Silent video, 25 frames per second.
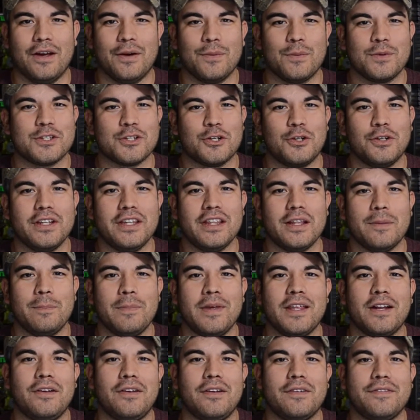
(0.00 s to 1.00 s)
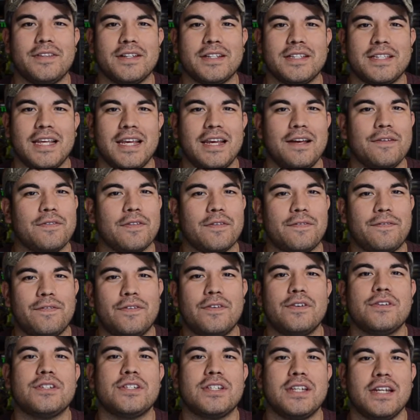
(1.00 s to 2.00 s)
It was only the middle of the day of the
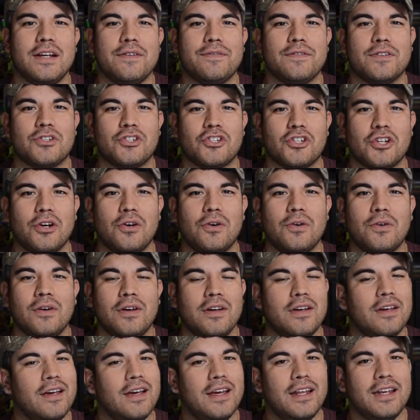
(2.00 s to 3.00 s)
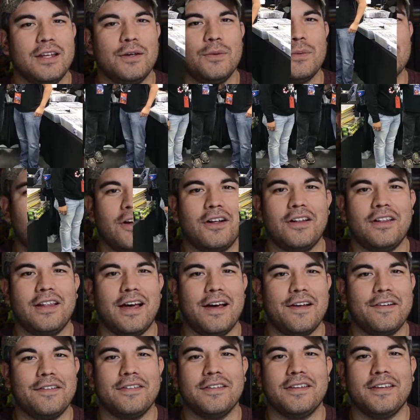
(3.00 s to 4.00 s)
first day of the show and he was all
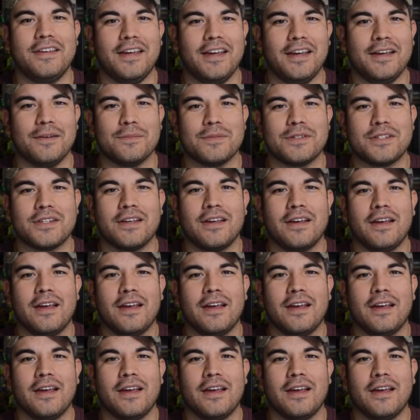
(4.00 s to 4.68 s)
out of the games.